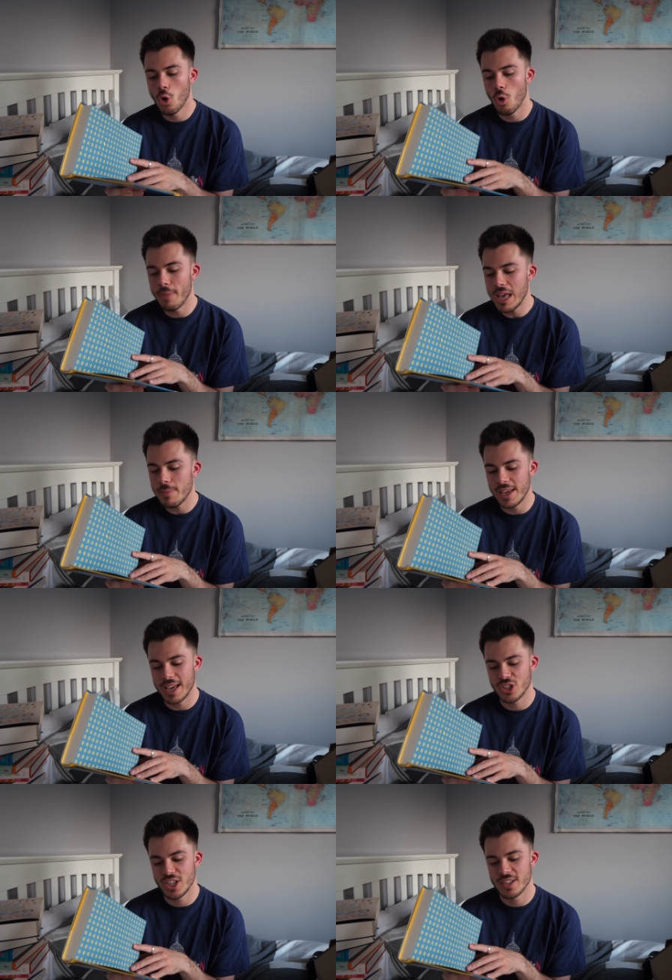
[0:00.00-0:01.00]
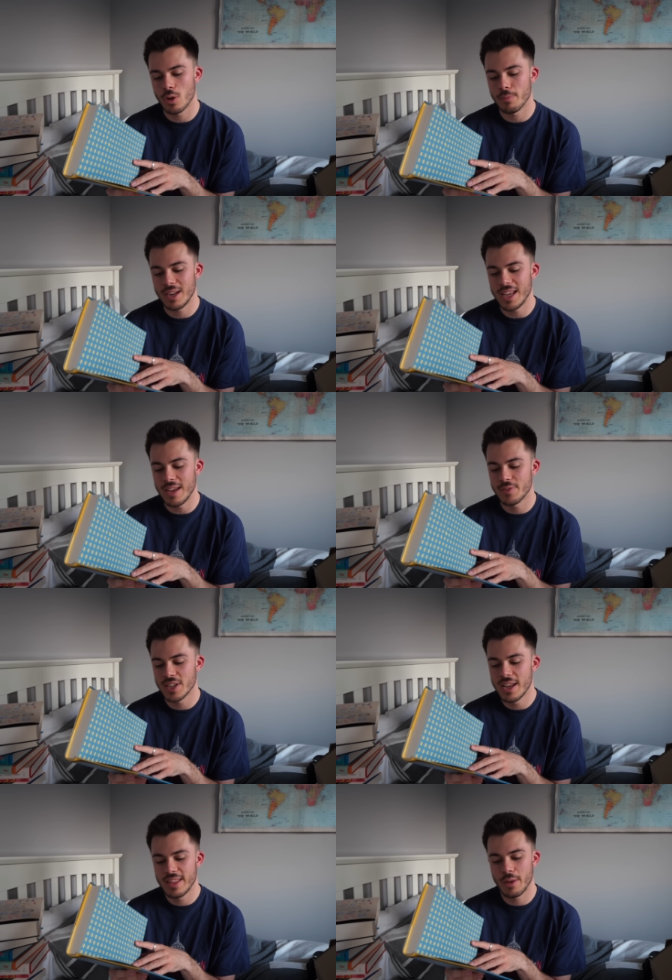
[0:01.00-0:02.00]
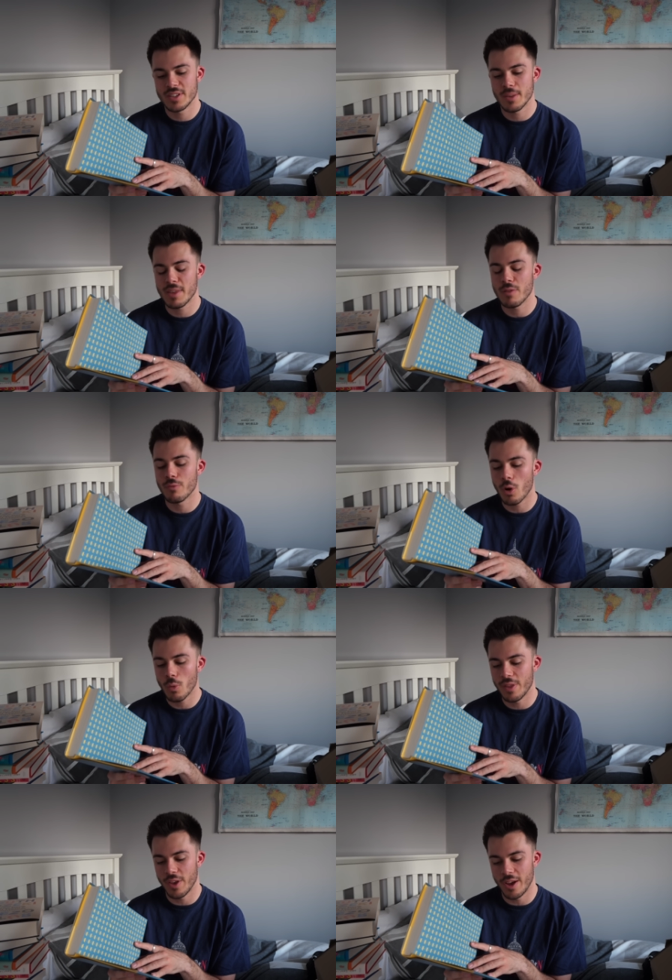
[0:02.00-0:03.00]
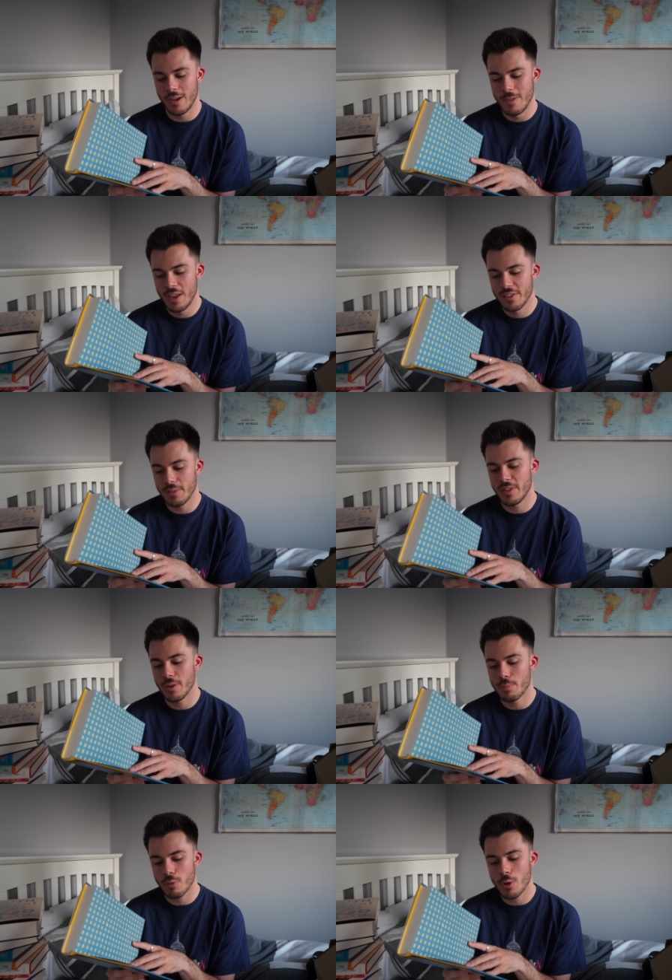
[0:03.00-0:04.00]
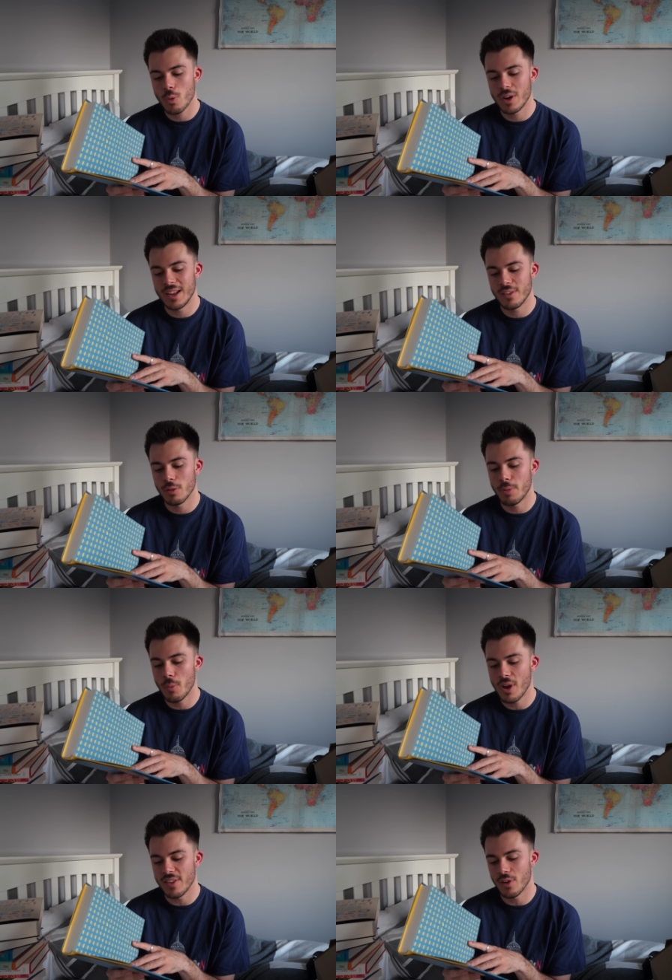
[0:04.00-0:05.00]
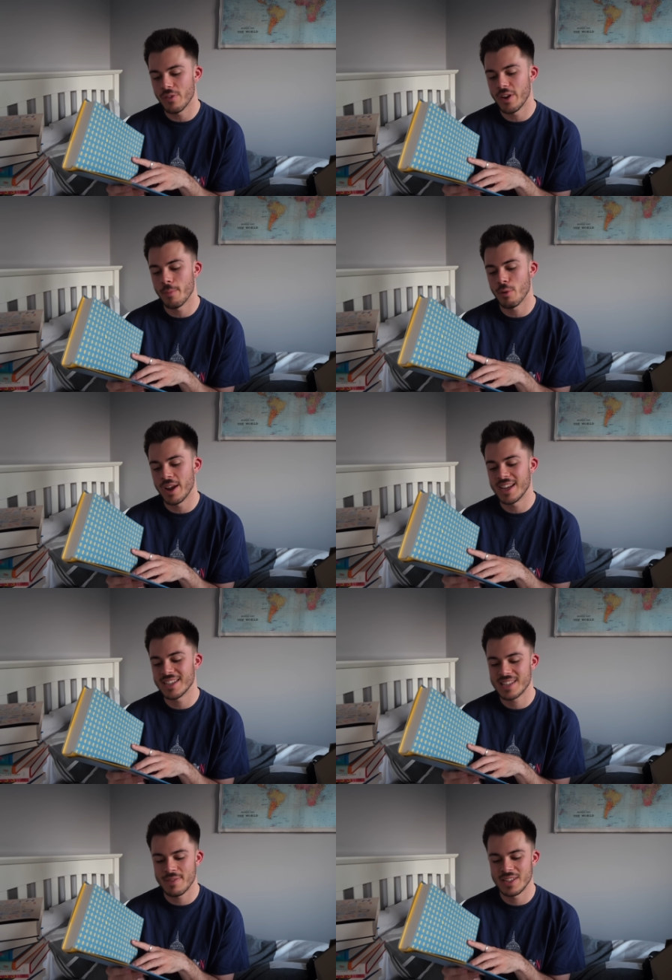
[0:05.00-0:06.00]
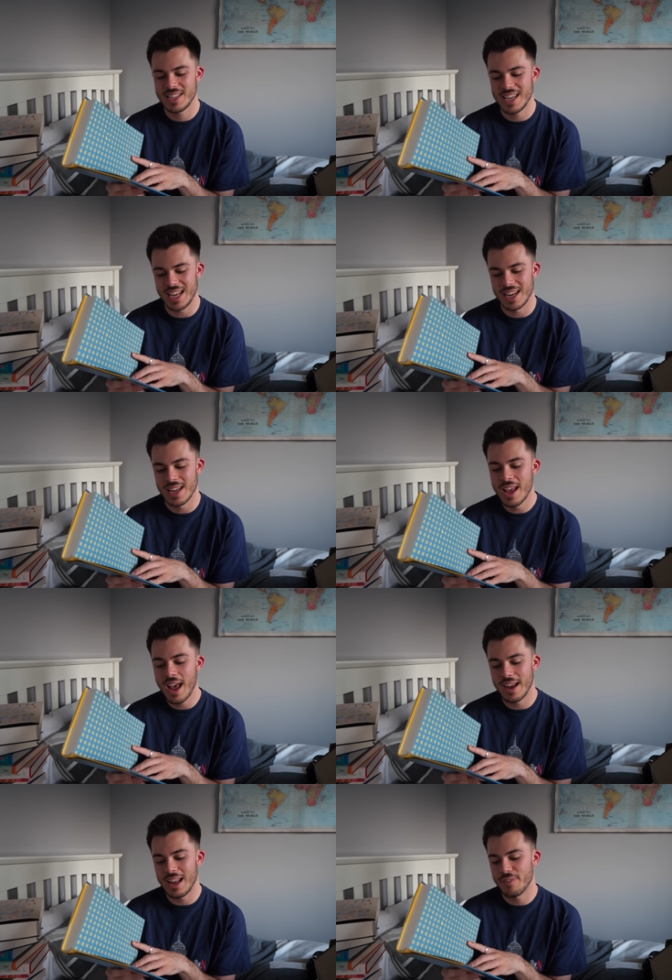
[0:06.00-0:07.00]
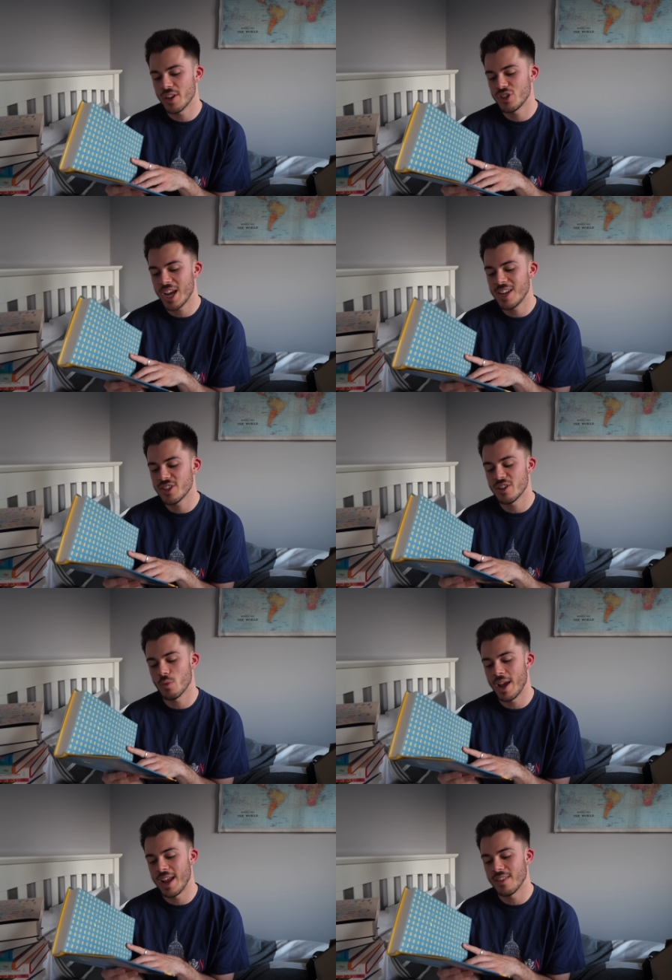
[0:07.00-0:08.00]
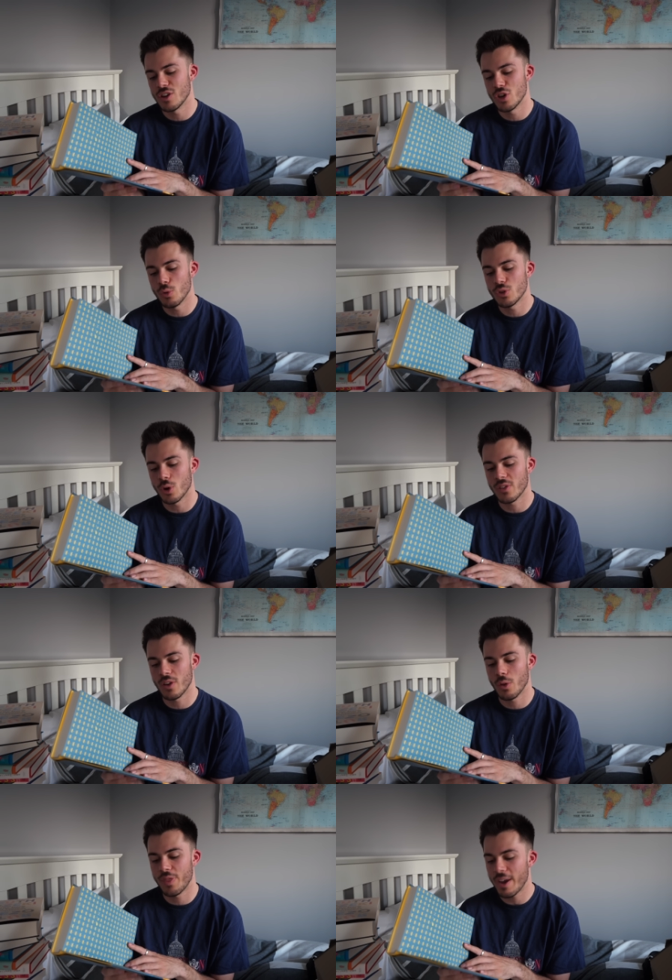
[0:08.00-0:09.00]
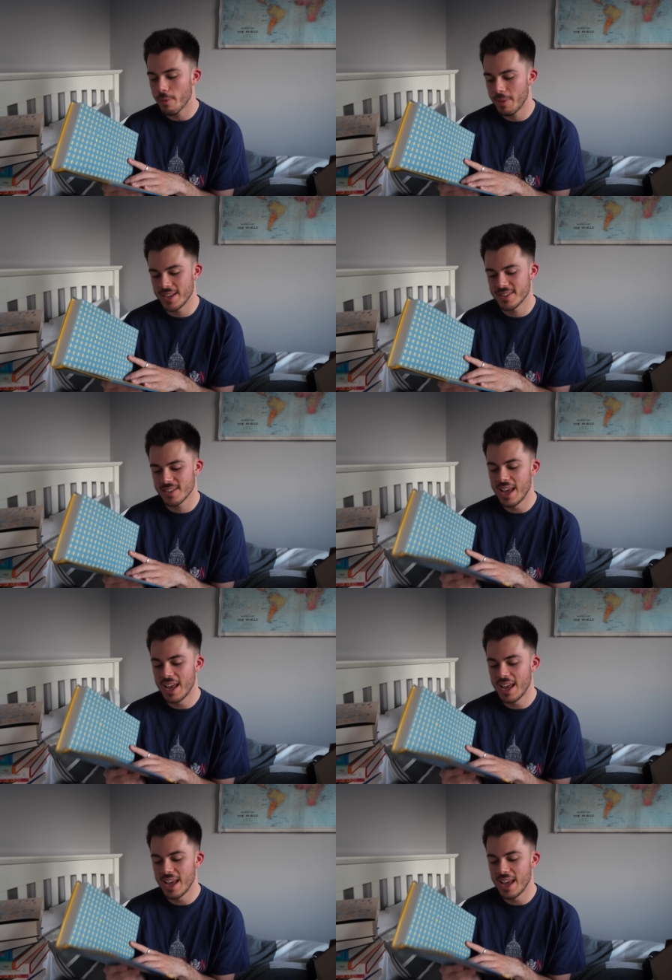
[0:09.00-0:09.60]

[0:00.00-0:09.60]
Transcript: Or maybe, as she has long believed, there was something wrong with her, something that broke when a little bomb went off in her brain at 17 and left her changed in a way that no doctor or therapist